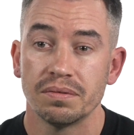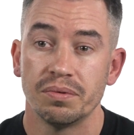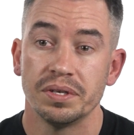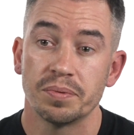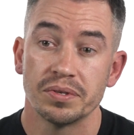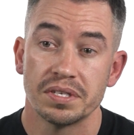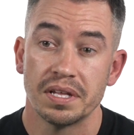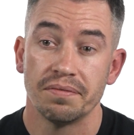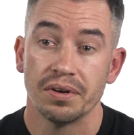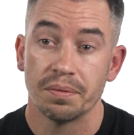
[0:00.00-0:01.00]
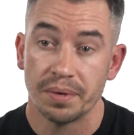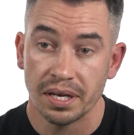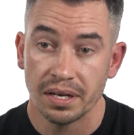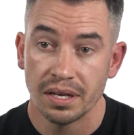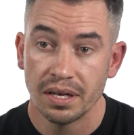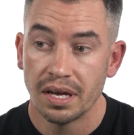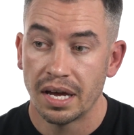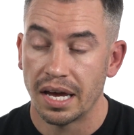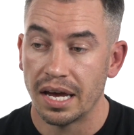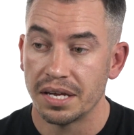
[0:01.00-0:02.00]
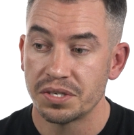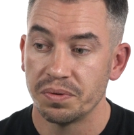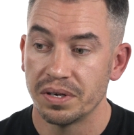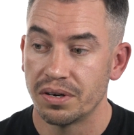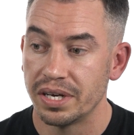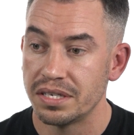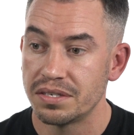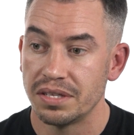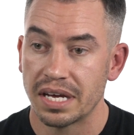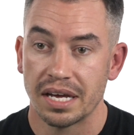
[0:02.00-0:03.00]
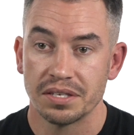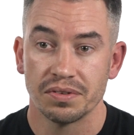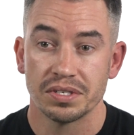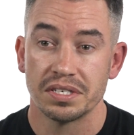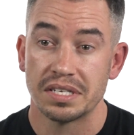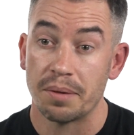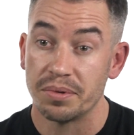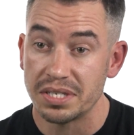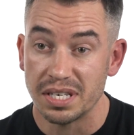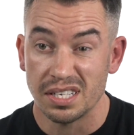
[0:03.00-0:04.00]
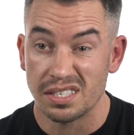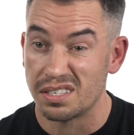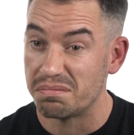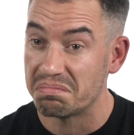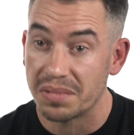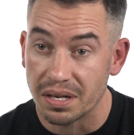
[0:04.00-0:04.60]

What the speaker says: We sponsored their VIP. So we got into the hands of lots of celebrities and